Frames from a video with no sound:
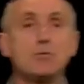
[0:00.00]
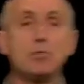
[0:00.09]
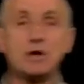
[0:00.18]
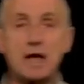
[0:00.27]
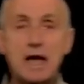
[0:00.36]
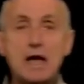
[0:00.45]

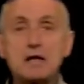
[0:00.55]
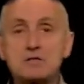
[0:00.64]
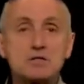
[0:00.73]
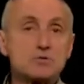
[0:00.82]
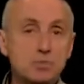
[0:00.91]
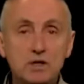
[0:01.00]
And what
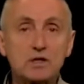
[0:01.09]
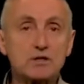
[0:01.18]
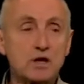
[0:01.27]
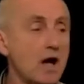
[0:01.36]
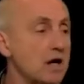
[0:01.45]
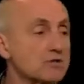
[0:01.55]
adds is really
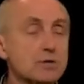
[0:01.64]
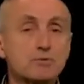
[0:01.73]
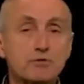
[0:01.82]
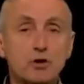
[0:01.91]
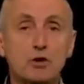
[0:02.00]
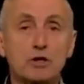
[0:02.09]
the
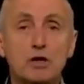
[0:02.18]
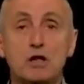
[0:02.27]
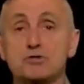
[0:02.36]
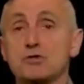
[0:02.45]
concept of current